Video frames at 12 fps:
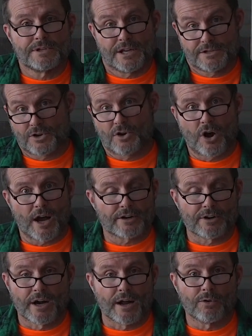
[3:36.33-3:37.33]
catch a
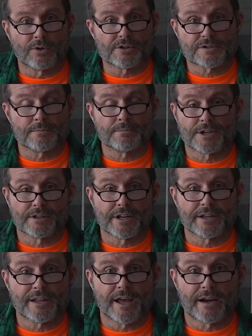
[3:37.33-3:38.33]
hawk or an owl or something
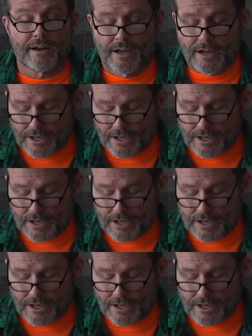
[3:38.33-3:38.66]
like that.